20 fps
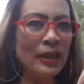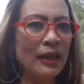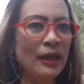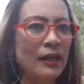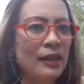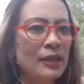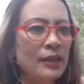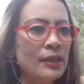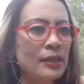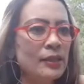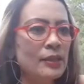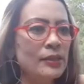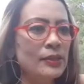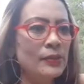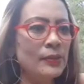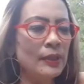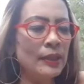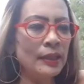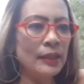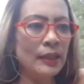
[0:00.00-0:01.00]
bola.
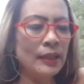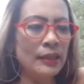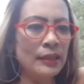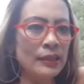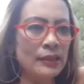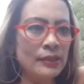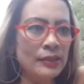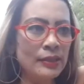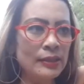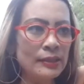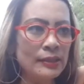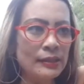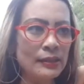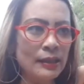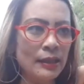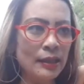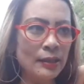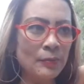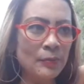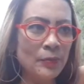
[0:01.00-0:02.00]
So I gonna
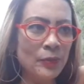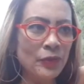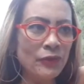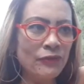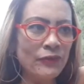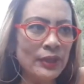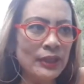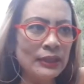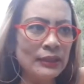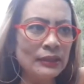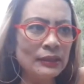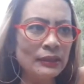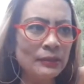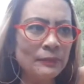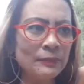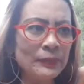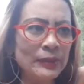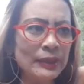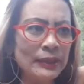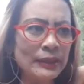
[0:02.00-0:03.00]
just like move a
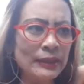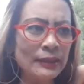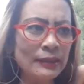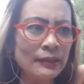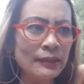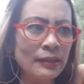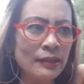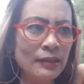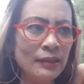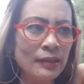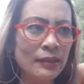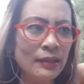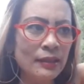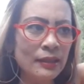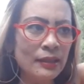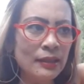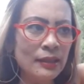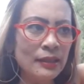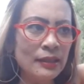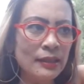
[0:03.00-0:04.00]
little bit.
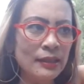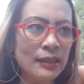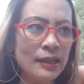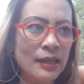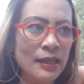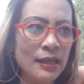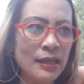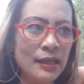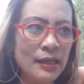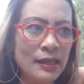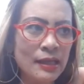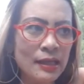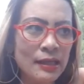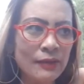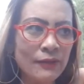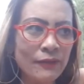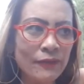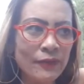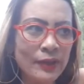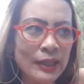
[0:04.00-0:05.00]

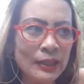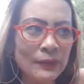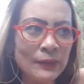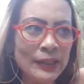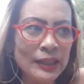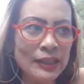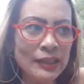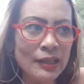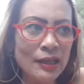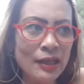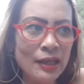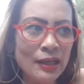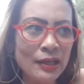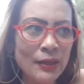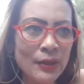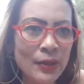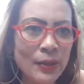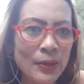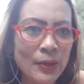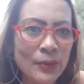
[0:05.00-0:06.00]
Yeah, following the
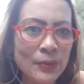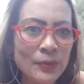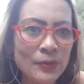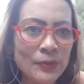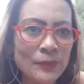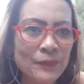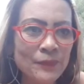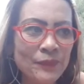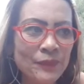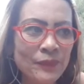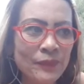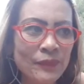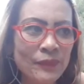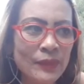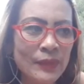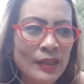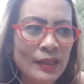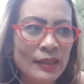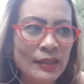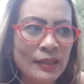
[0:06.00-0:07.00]
arrow
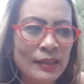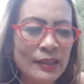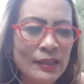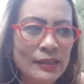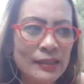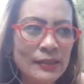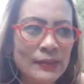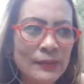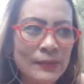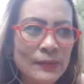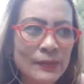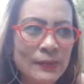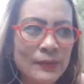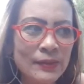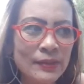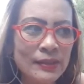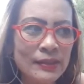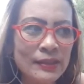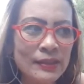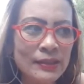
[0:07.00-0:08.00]
yeah
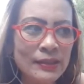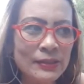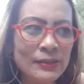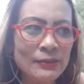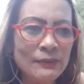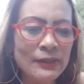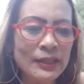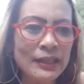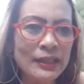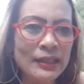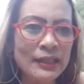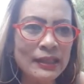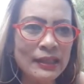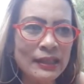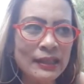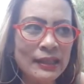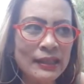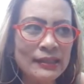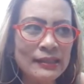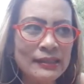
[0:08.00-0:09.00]
so this is already
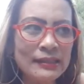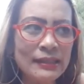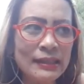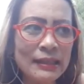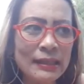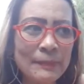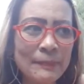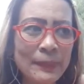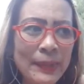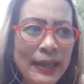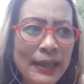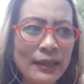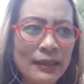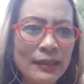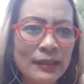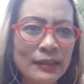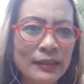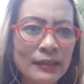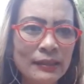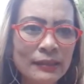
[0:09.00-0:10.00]
in landscape
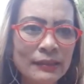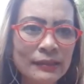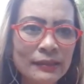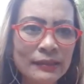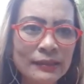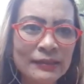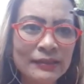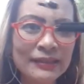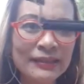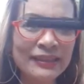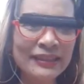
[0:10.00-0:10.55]
angle